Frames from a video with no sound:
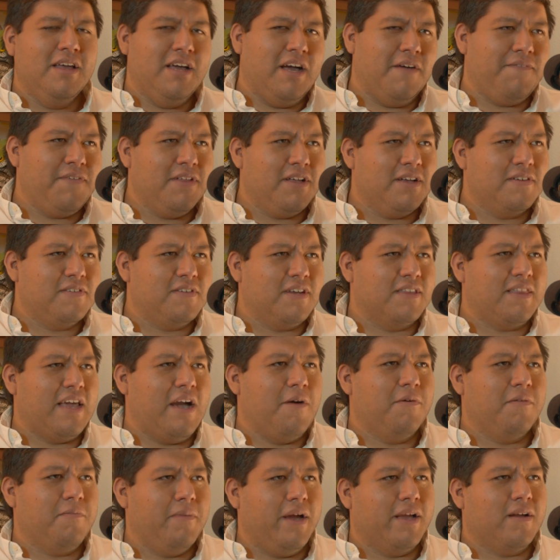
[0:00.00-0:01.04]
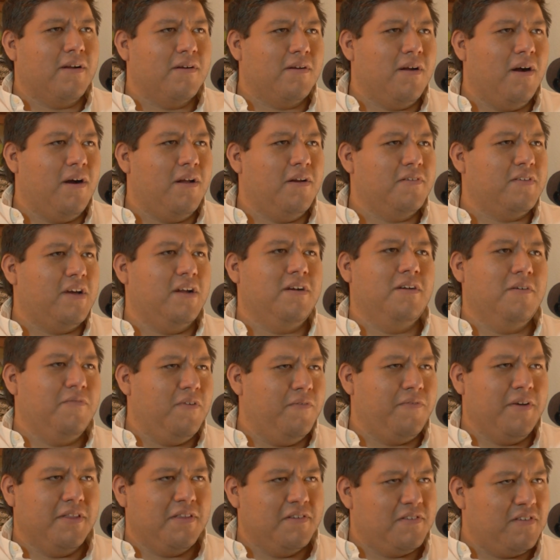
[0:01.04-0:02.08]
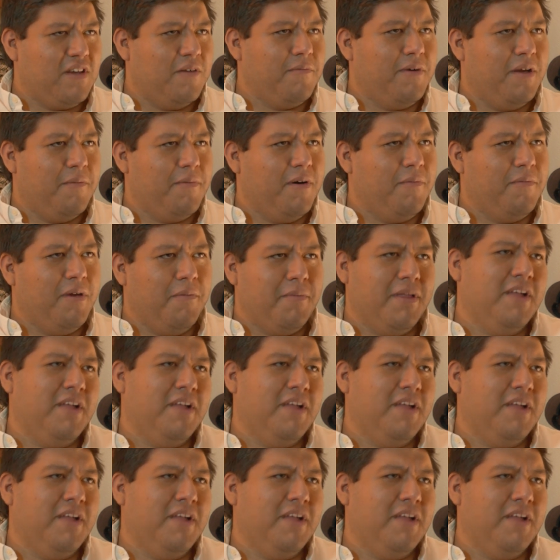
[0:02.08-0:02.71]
I feel like it was like that with Michael Connors. I don't know if he felt the same way about me,